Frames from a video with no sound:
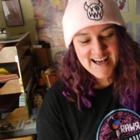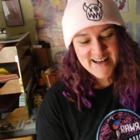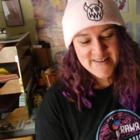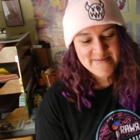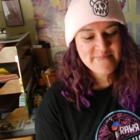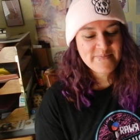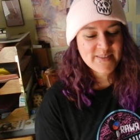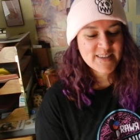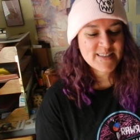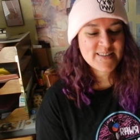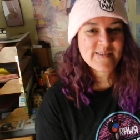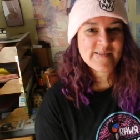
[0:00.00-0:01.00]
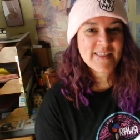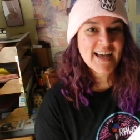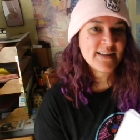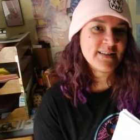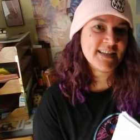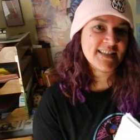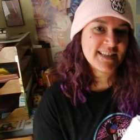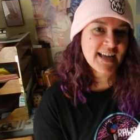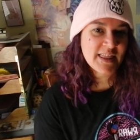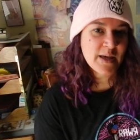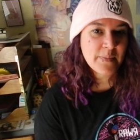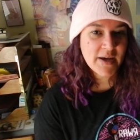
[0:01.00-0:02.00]
um, so that is
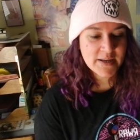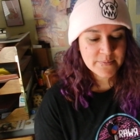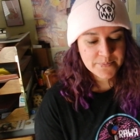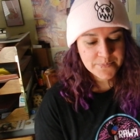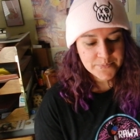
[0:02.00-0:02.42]
not that bad